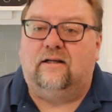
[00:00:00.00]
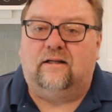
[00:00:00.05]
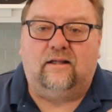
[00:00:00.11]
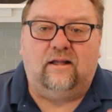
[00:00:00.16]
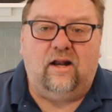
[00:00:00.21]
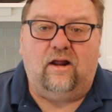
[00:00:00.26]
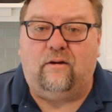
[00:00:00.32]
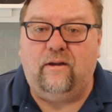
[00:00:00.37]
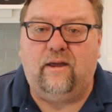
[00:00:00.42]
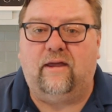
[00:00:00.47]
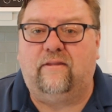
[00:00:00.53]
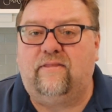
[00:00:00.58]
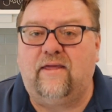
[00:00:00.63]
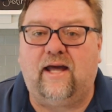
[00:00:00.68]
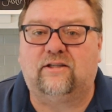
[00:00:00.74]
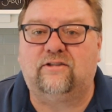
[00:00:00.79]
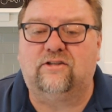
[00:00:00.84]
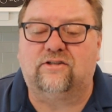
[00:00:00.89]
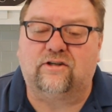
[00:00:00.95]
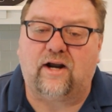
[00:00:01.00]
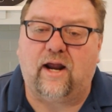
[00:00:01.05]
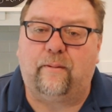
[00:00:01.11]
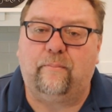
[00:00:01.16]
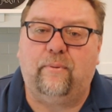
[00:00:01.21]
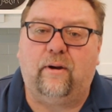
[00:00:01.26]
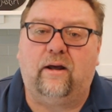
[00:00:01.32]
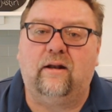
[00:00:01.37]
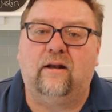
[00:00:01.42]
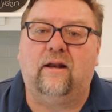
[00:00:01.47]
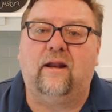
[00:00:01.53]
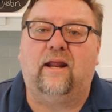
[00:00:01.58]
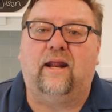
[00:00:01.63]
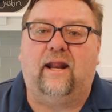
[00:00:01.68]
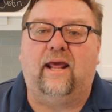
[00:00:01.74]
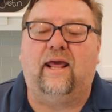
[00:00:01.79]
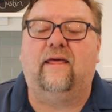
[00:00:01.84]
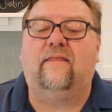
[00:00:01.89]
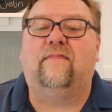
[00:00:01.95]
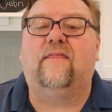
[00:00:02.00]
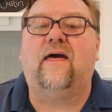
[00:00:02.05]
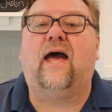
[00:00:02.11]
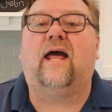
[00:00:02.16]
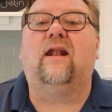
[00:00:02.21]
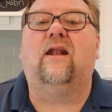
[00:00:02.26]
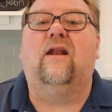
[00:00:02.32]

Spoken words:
hit that subscribe button and hit that